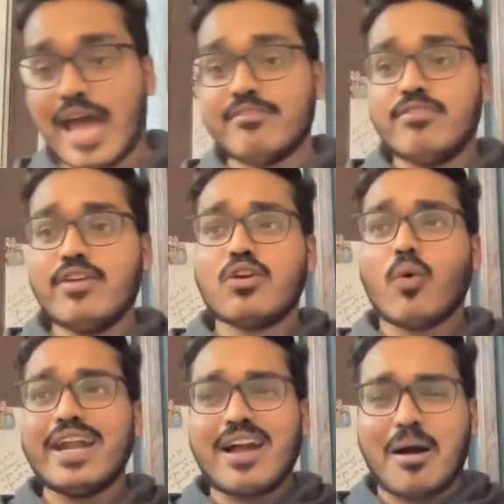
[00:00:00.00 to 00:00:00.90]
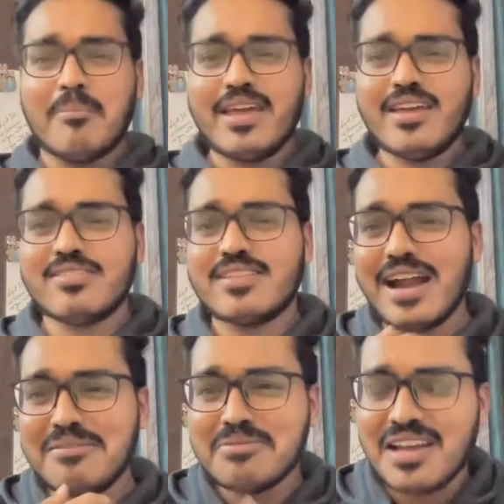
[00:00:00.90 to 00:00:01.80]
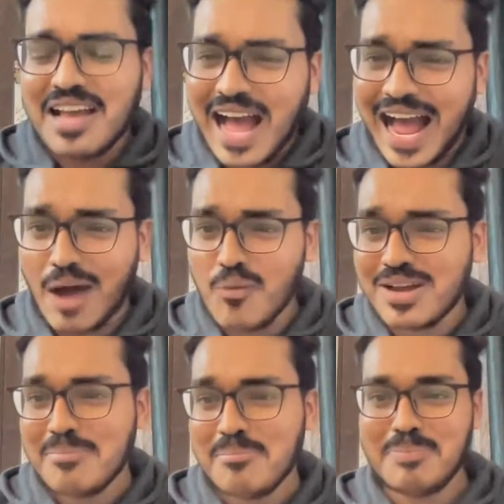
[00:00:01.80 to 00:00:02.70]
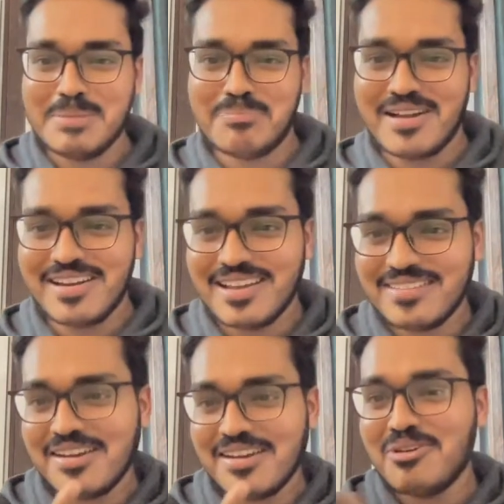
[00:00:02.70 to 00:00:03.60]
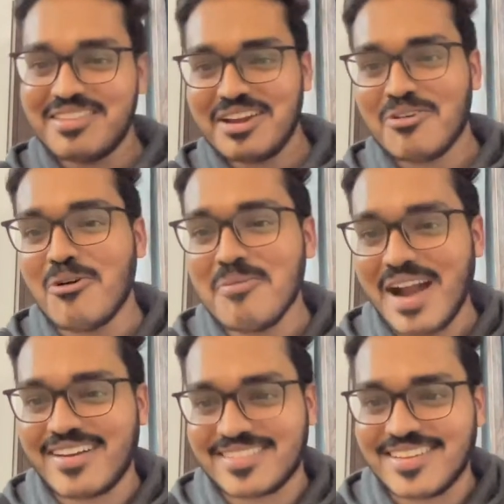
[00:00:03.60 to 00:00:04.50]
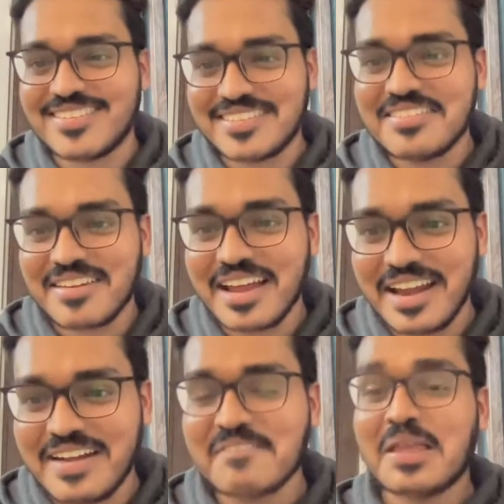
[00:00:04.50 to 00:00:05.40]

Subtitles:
And we were quite amazed that how come people doesn't know their home addresses, right?